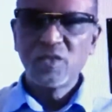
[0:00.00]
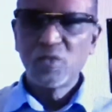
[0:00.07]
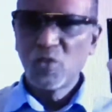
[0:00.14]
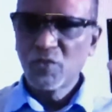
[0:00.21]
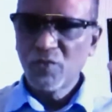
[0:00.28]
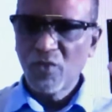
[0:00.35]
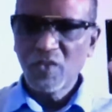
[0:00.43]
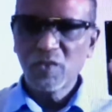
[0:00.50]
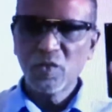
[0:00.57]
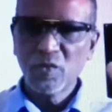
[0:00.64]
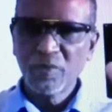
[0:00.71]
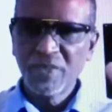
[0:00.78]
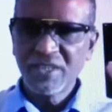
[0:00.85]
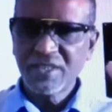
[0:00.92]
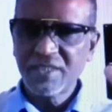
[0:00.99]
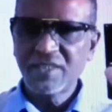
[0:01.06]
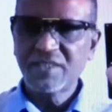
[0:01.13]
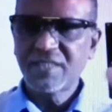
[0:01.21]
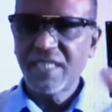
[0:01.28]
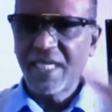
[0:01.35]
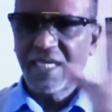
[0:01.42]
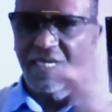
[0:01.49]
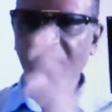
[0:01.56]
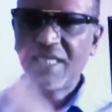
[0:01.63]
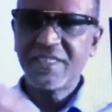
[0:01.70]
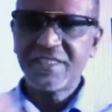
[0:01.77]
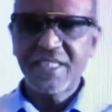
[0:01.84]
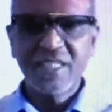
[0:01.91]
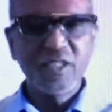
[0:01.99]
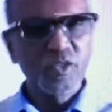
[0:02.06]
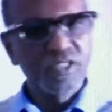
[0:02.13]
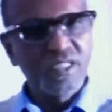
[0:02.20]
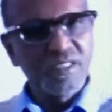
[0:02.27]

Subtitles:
those focus group discussions are analyzed and,